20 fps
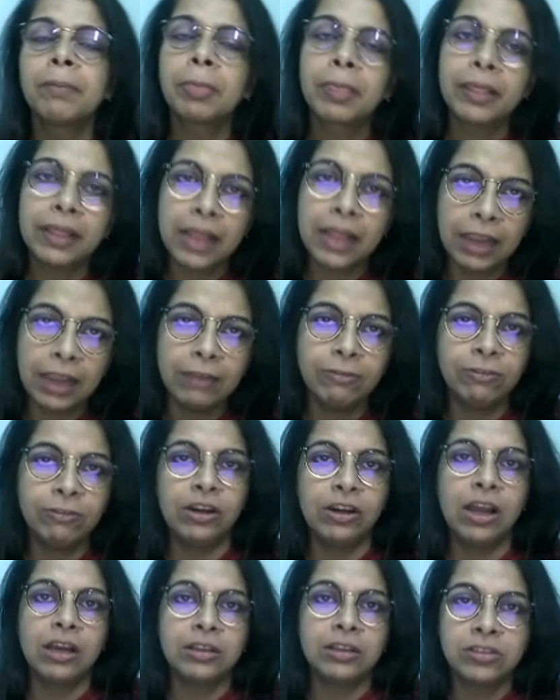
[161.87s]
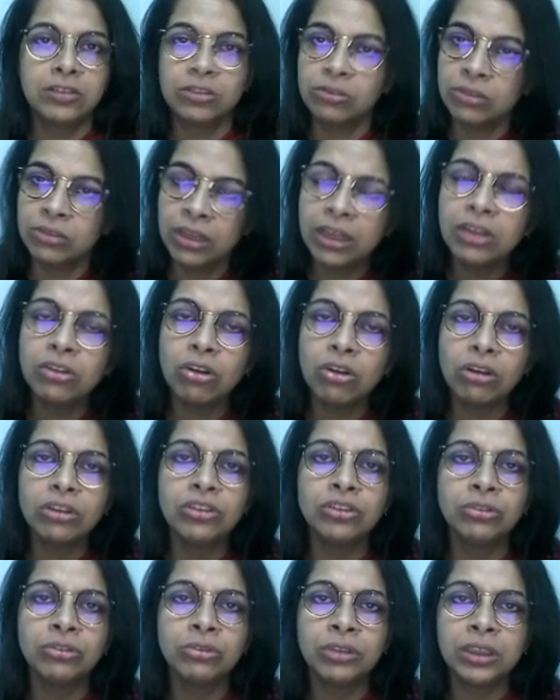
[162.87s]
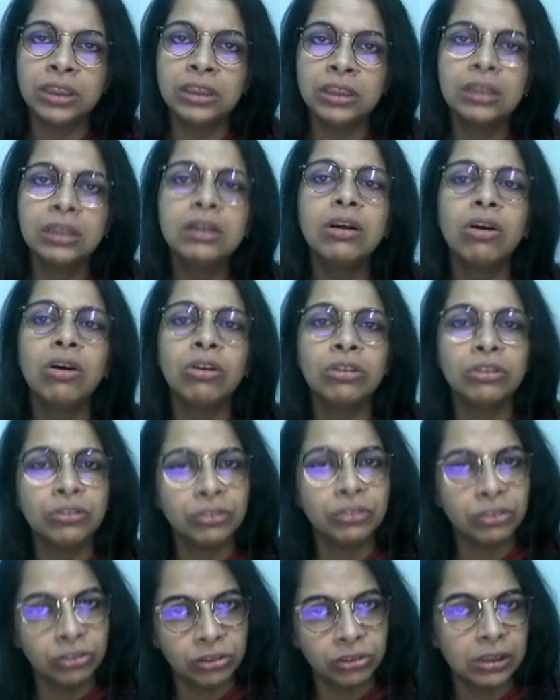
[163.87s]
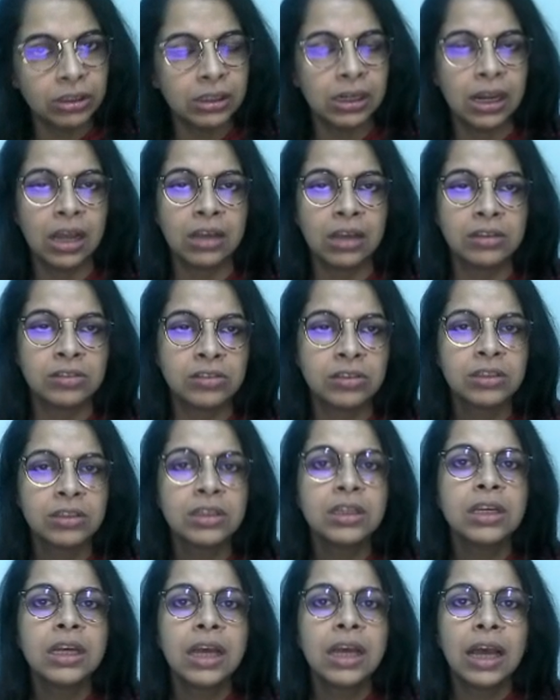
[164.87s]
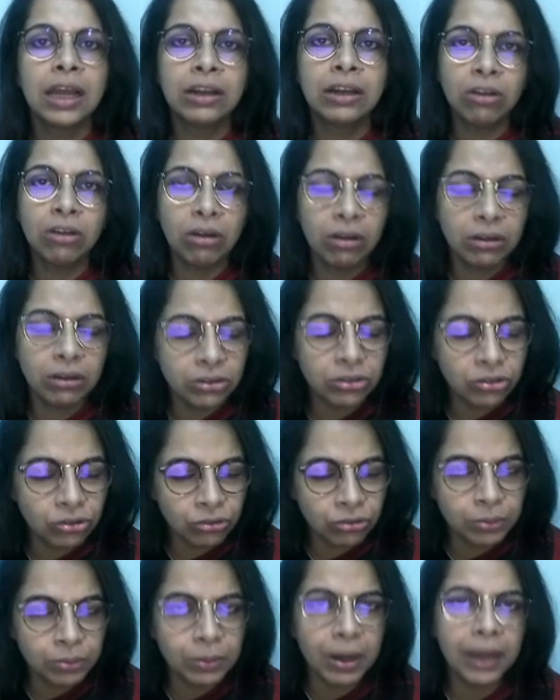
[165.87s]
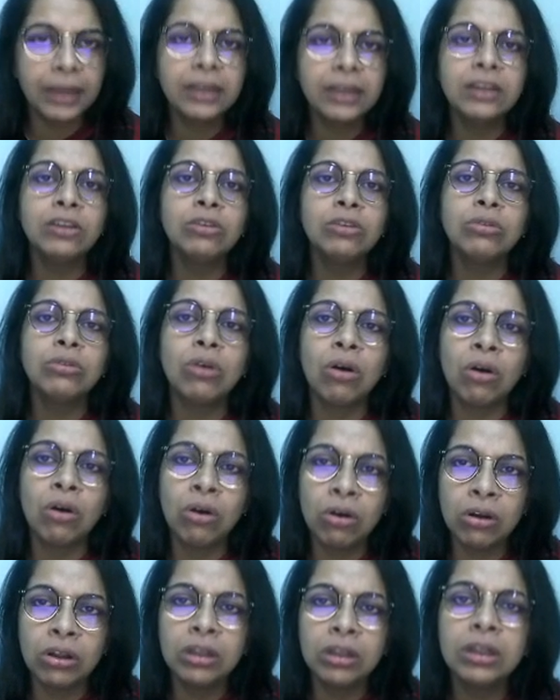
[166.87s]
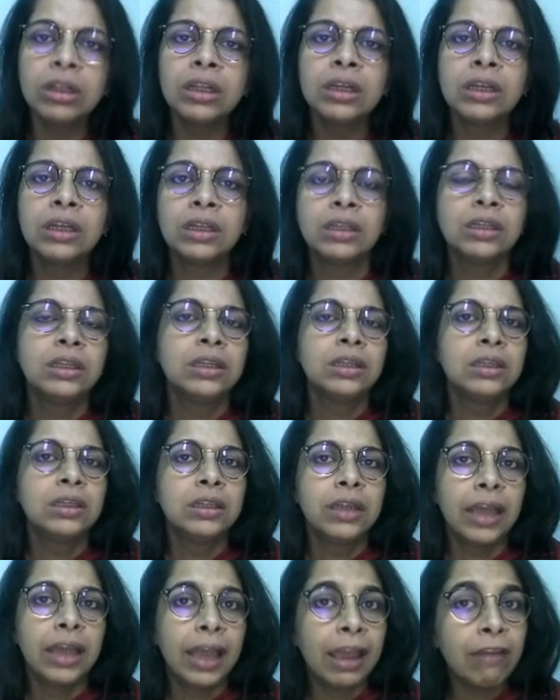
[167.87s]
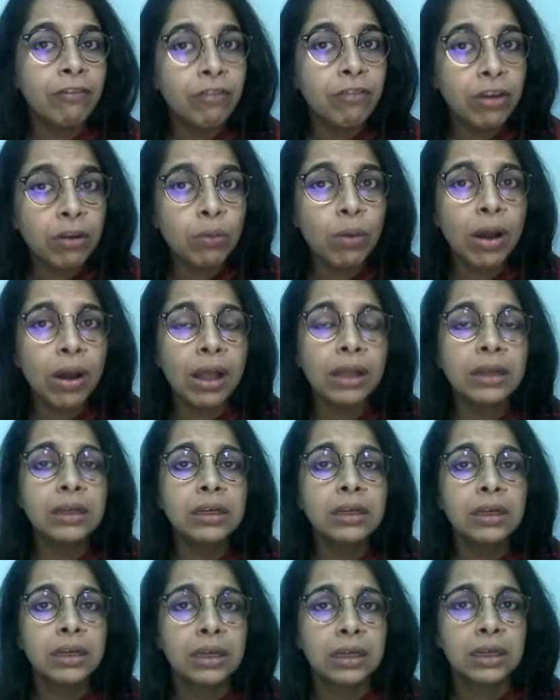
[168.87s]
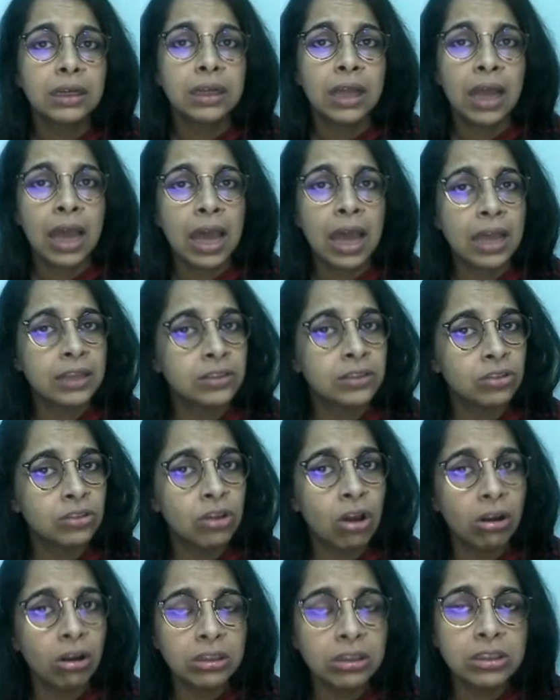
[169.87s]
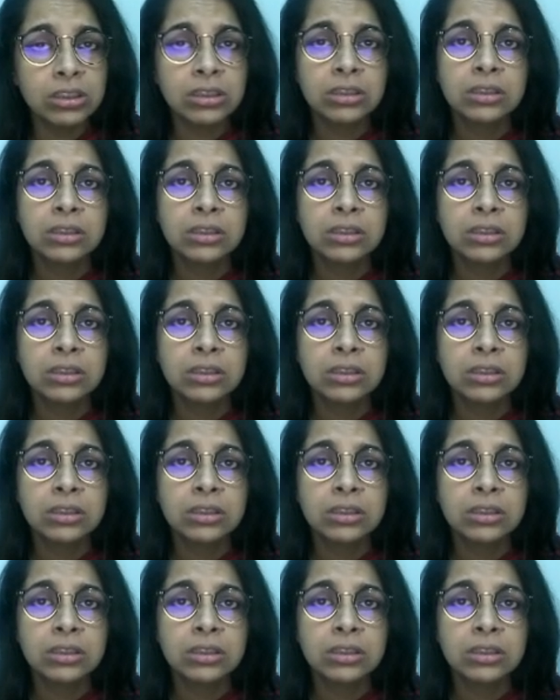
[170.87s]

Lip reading: live class. Okay, not during the audiovisual class. And to remind you all, everyone has not